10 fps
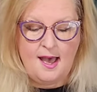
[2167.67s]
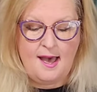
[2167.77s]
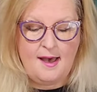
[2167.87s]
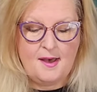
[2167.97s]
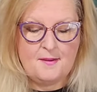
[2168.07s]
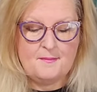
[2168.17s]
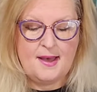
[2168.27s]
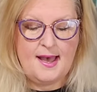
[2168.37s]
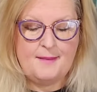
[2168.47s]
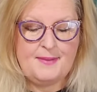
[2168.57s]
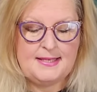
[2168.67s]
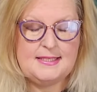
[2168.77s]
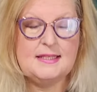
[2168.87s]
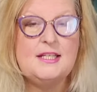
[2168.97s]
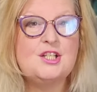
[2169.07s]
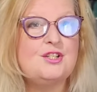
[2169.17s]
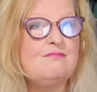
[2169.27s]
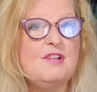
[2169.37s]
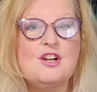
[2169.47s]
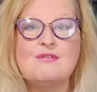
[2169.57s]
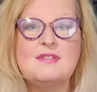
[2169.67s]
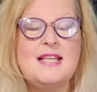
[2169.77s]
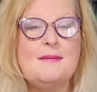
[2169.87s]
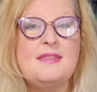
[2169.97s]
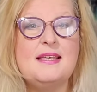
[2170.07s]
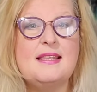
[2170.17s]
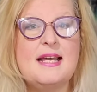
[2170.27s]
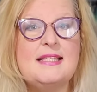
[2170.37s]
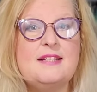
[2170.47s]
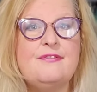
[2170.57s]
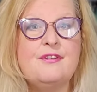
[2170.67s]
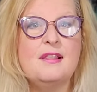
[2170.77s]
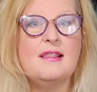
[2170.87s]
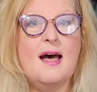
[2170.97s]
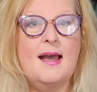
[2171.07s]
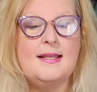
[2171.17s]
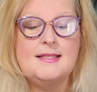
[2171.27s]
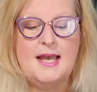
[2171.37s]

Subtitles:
I basically just, you know, same thing that I did for the lines.